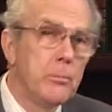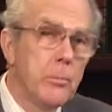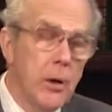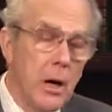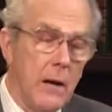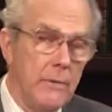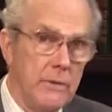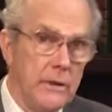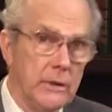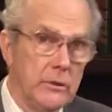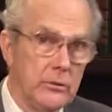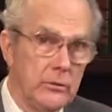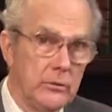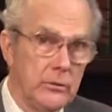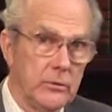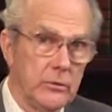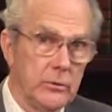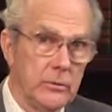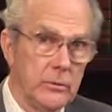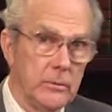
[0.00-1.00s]

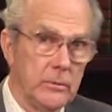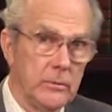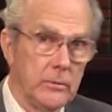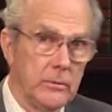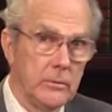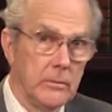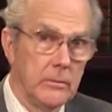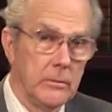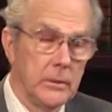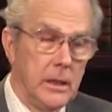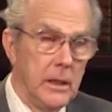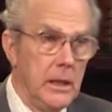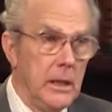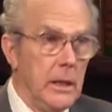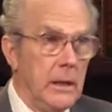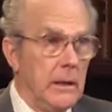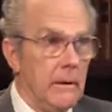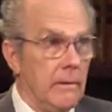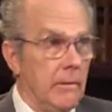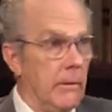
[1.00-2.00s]
province
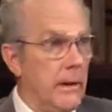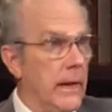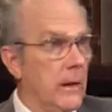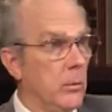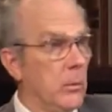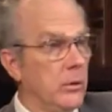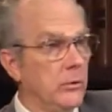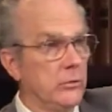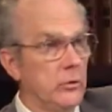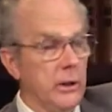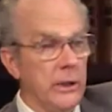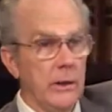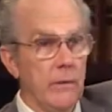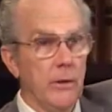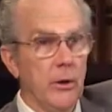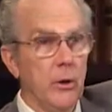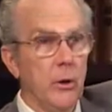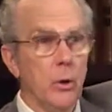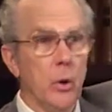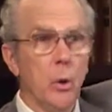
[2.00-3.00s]
that was in
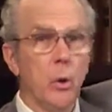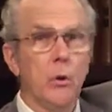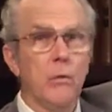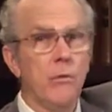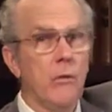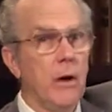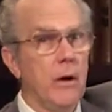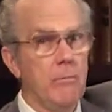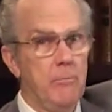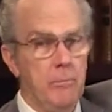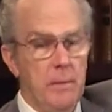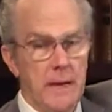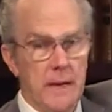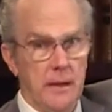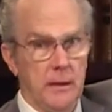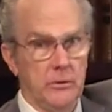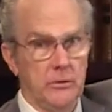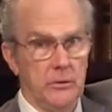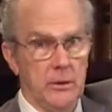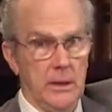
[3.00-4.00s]
the north of
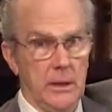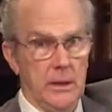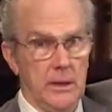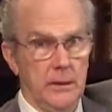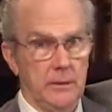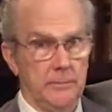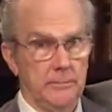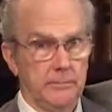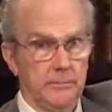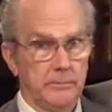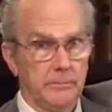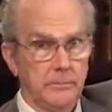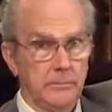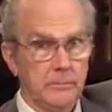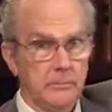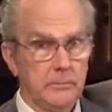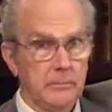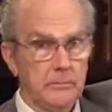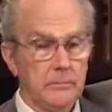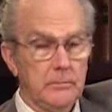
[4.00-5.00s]
Palestine
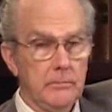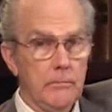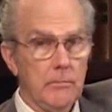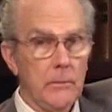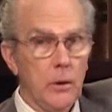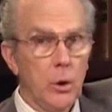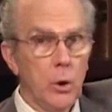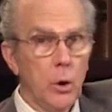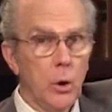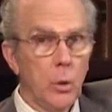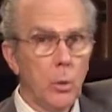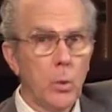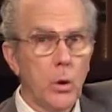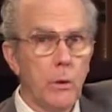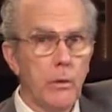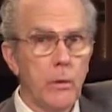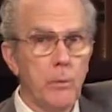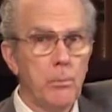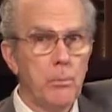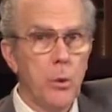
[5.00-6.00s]

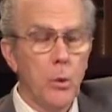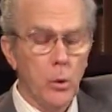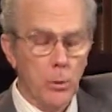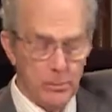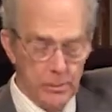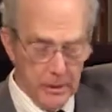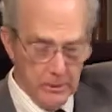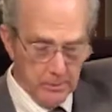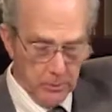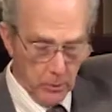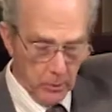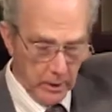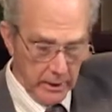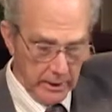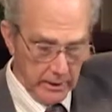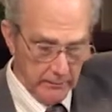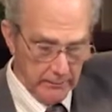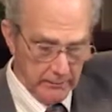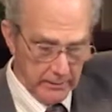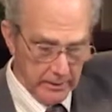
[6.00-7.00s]
where the poor people
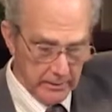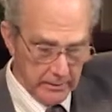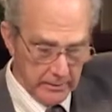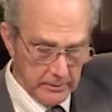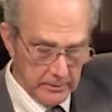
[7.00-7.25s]
lived.